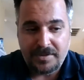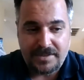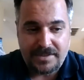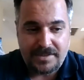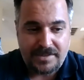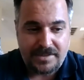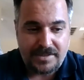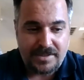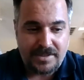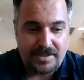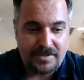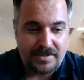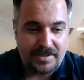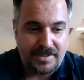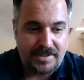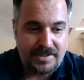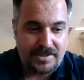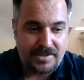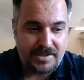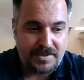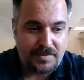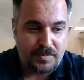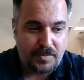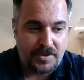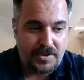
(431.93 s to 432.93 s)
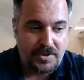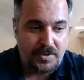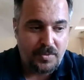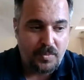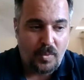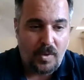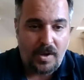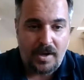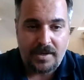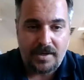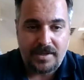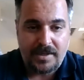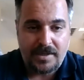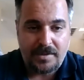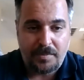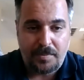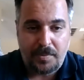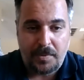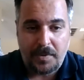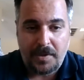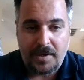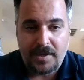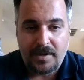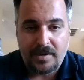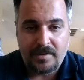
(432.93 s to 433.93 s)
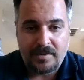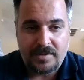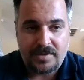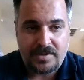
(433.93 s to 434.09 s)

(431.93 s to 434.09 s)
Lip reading: He's just what you want in a player.